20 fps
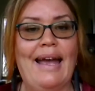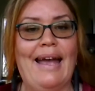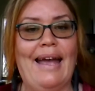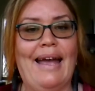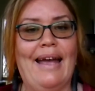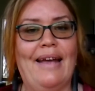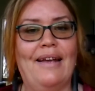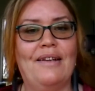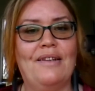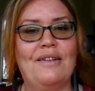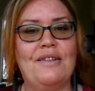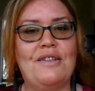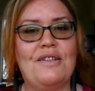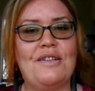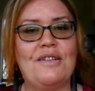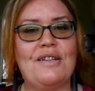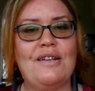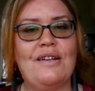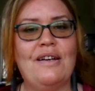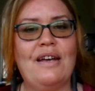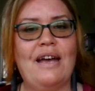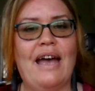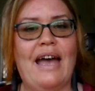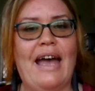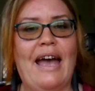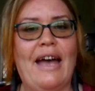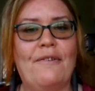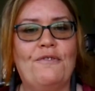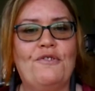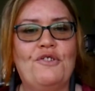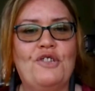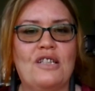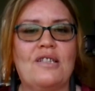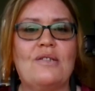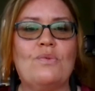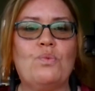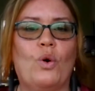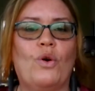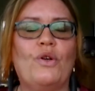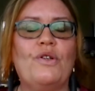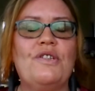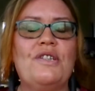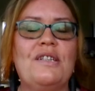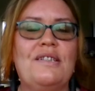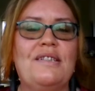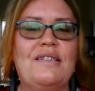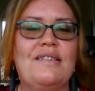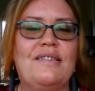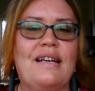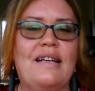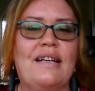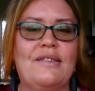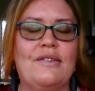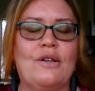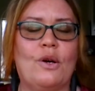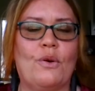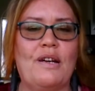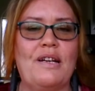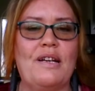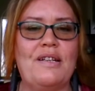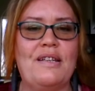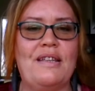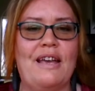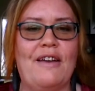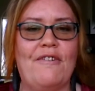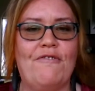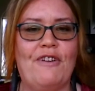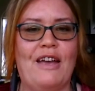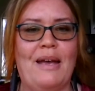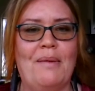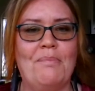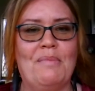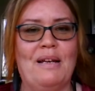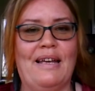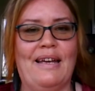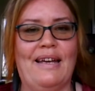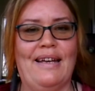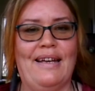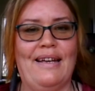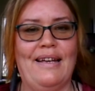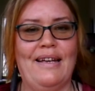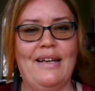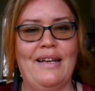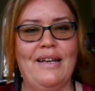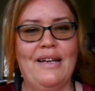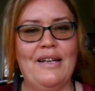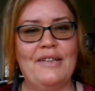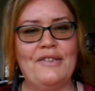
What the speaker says: and have just wanted to say sorry to their family.